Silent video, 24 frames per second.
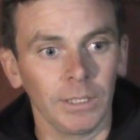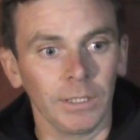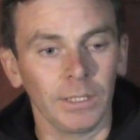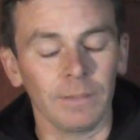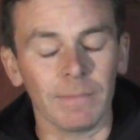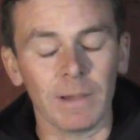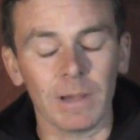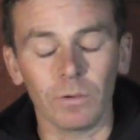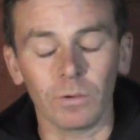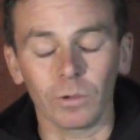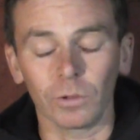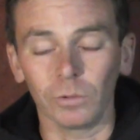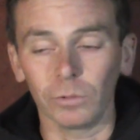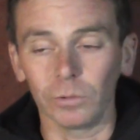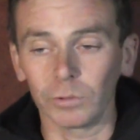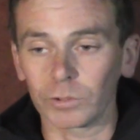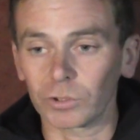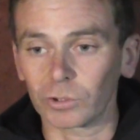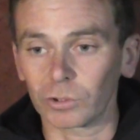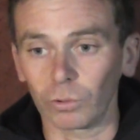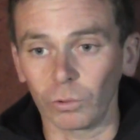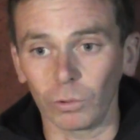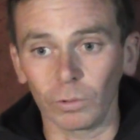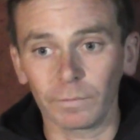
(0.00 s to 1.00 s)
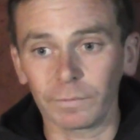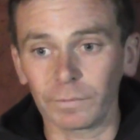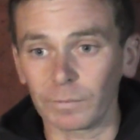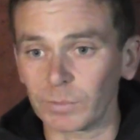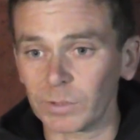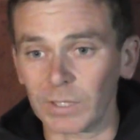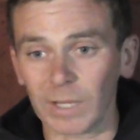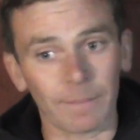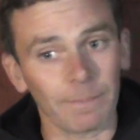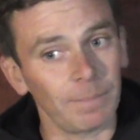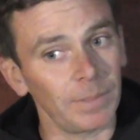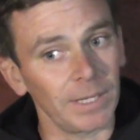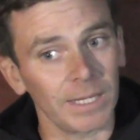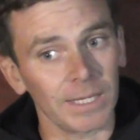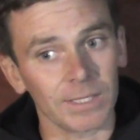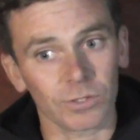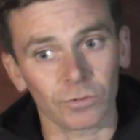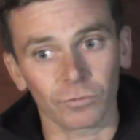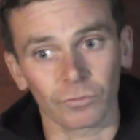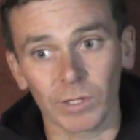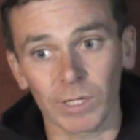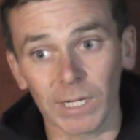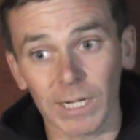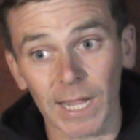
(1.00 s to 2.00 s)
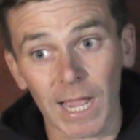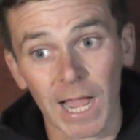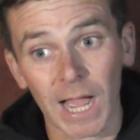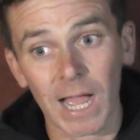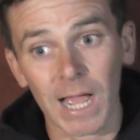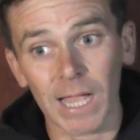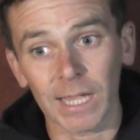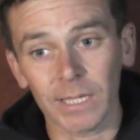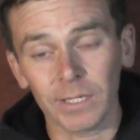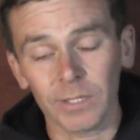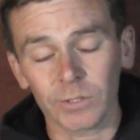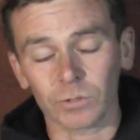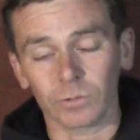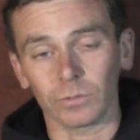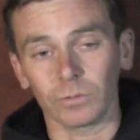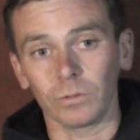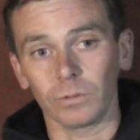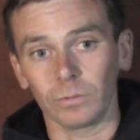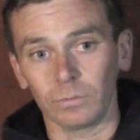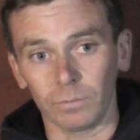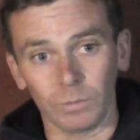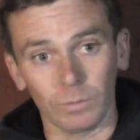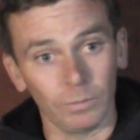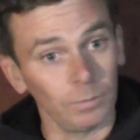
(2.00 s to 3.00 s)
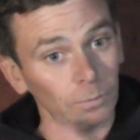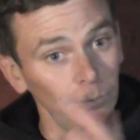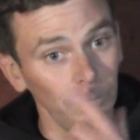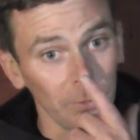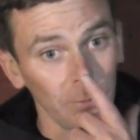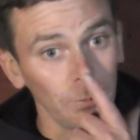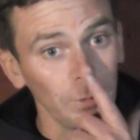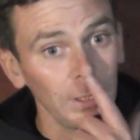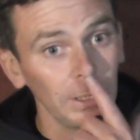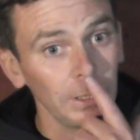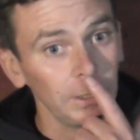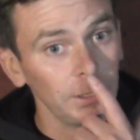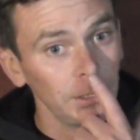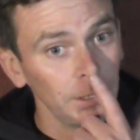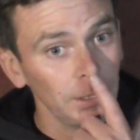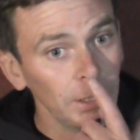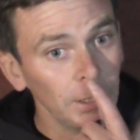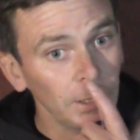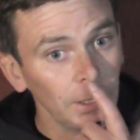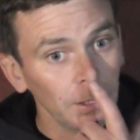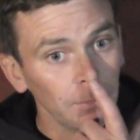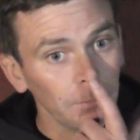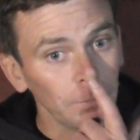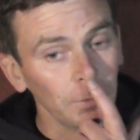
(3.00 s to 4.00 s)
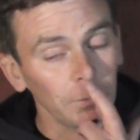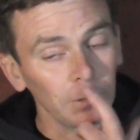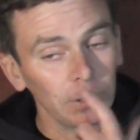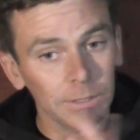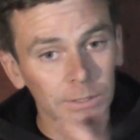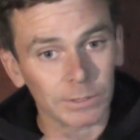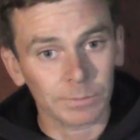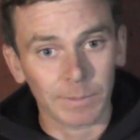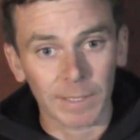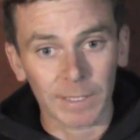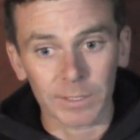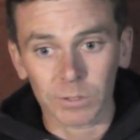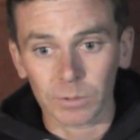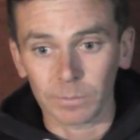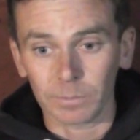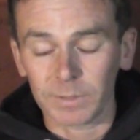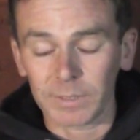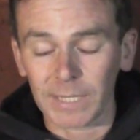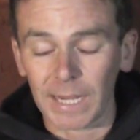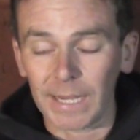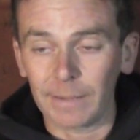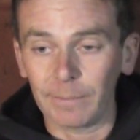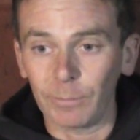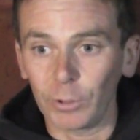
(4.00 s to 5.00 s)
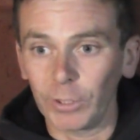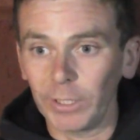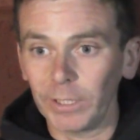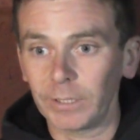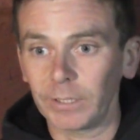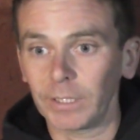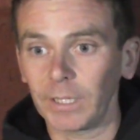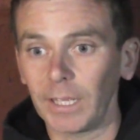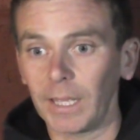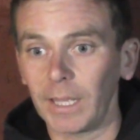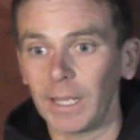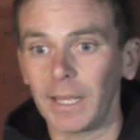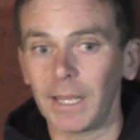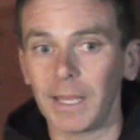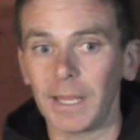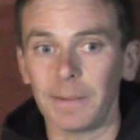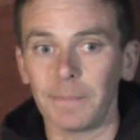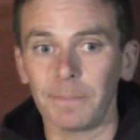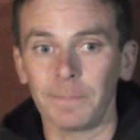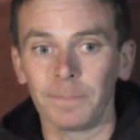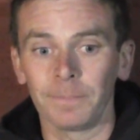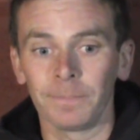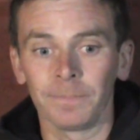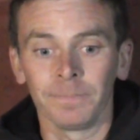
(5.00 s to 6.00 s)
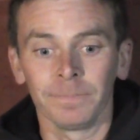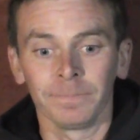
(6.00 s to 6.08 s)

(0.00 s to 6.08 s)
amount of goals scored from set players are really high, so we will spend some time on it, and